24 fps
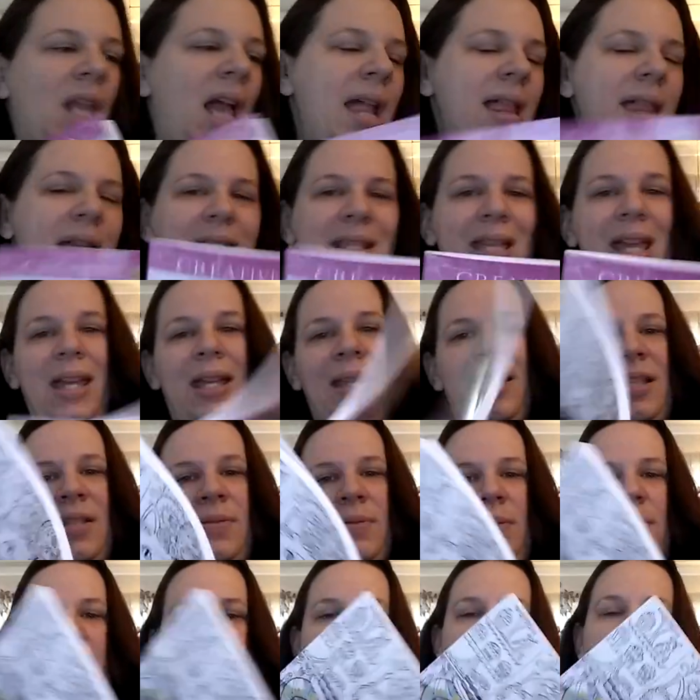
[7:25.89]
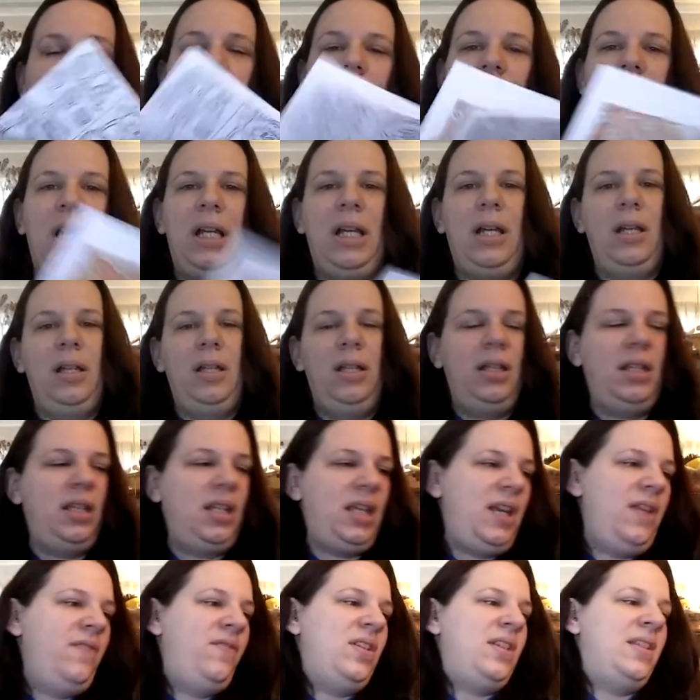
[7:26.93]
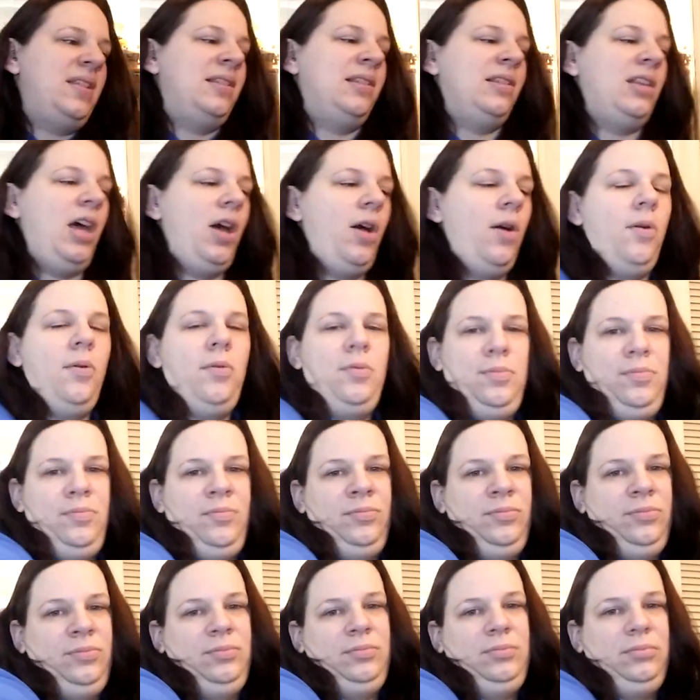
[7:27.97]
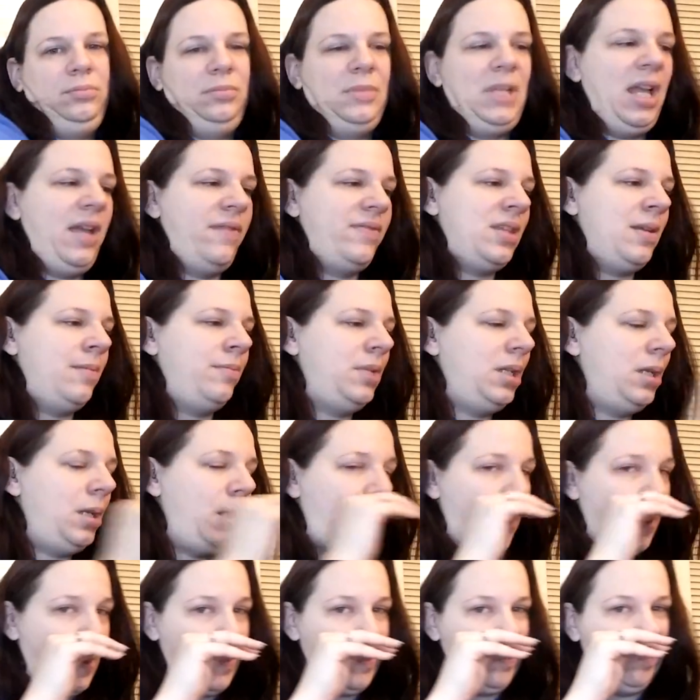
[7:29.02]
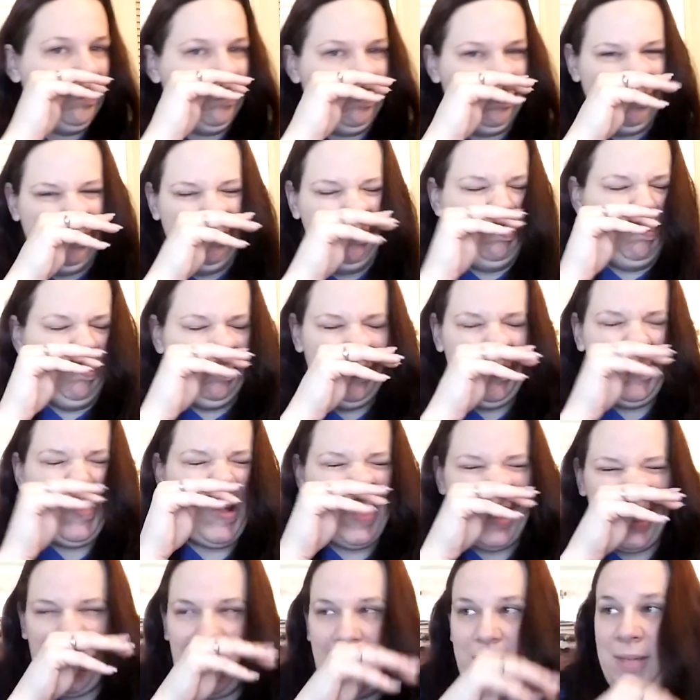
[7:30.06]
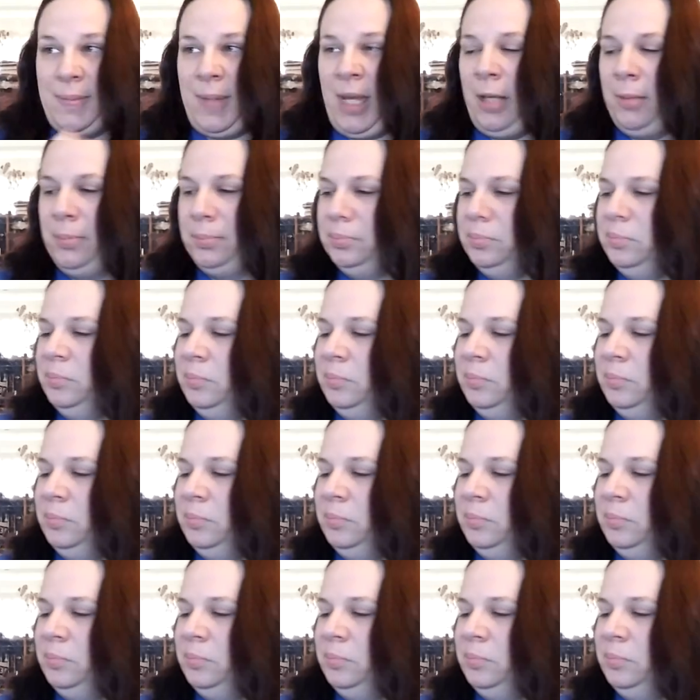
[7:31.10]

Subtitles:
I like taking this with me to work. If it's slow, I have something to do. Oh, excuse me.